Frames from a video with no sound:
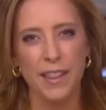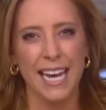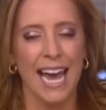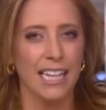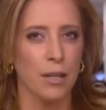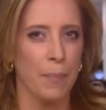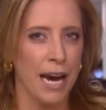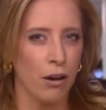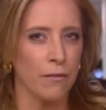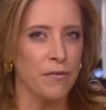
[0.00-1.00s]
that they had the
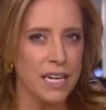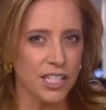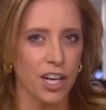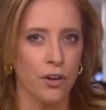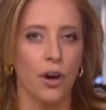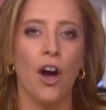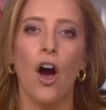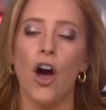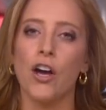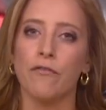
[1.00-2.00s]
power of veto
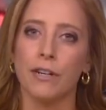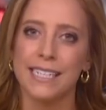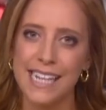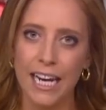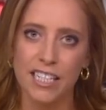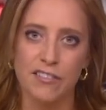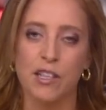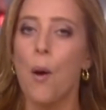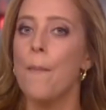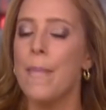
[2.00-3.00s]
over executives,
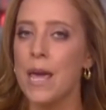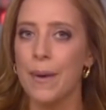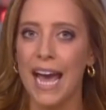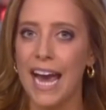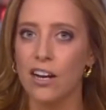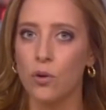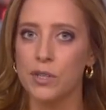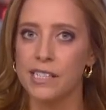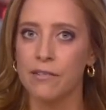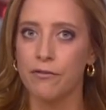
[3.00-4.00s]
maybe a
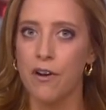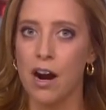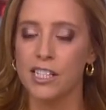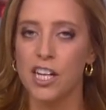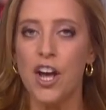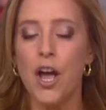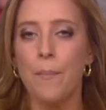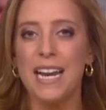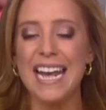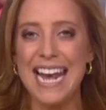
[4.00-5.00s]
headquarters in France.
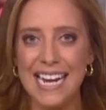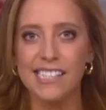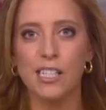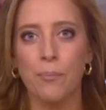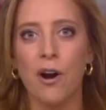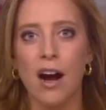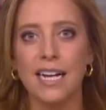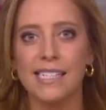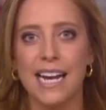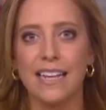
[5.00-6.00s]
But it is
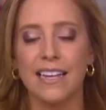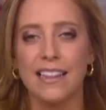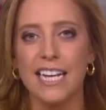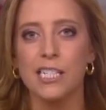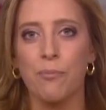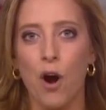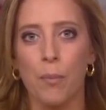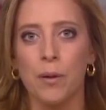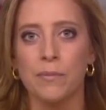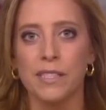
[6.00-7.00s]
surprising that these
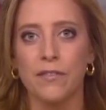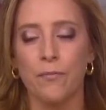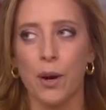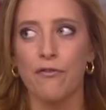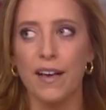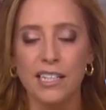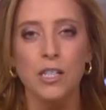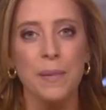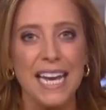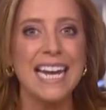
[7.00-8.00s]
problems were felt to
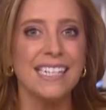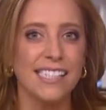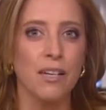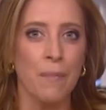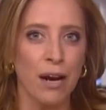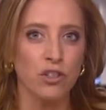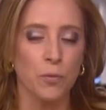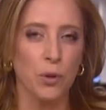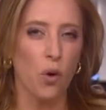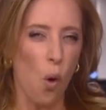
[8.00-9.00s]
be
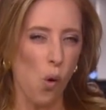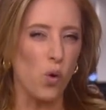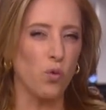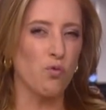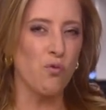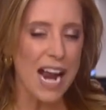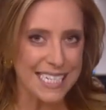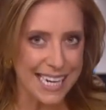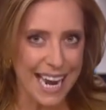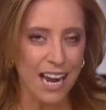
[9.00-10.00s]
insurmountable
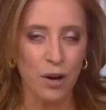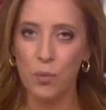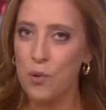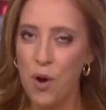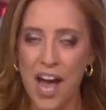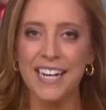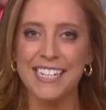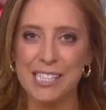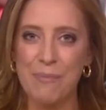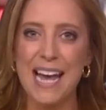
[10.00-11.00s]
already, and we weren't
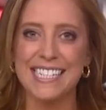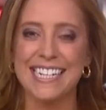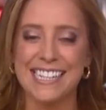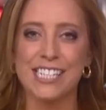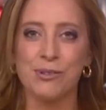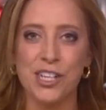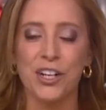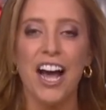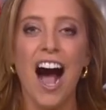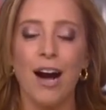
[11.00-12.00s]
expecting expecting this result.
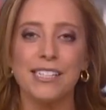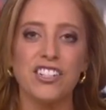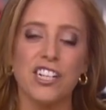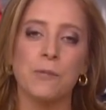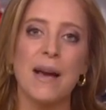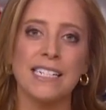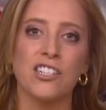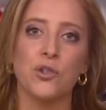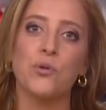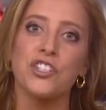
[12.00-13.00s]
I was actually expecting to
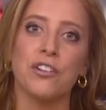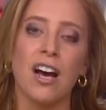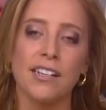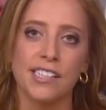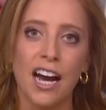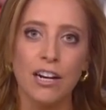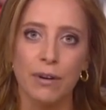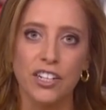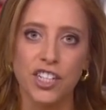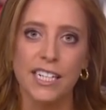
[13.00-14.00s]
talk to you last night,
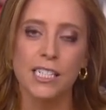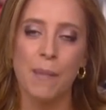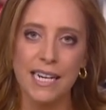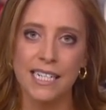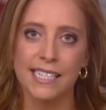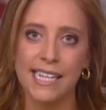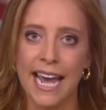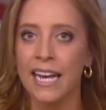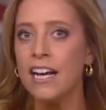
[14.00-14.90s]
Richard, expecting to say